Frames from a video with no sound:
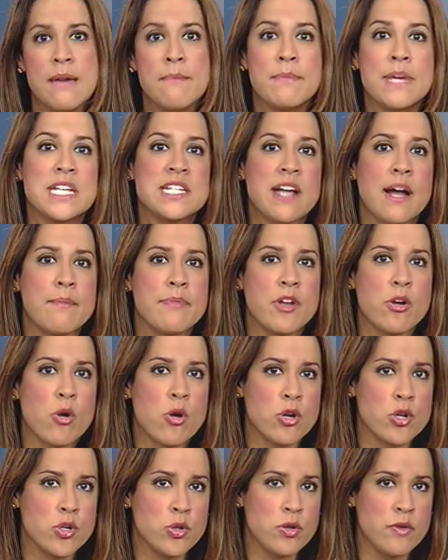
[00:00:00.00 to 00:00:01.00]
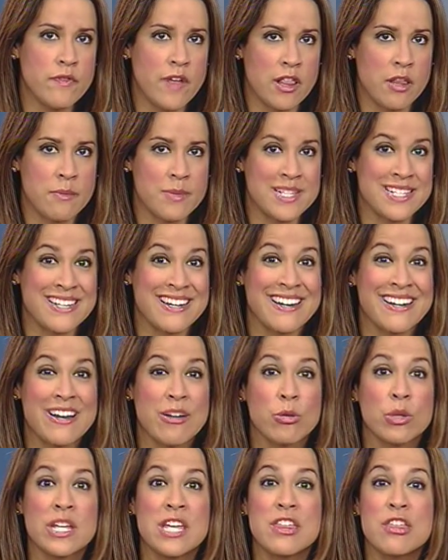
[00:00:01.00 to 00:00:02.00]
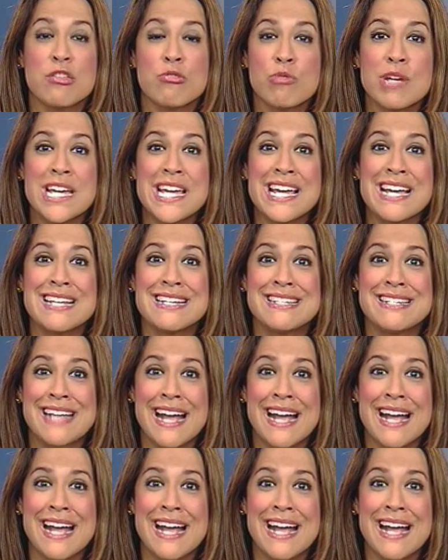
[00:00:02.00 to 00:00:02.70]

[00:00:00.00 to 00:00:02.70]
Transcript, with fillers: Meantime, there are new developments in a nearly three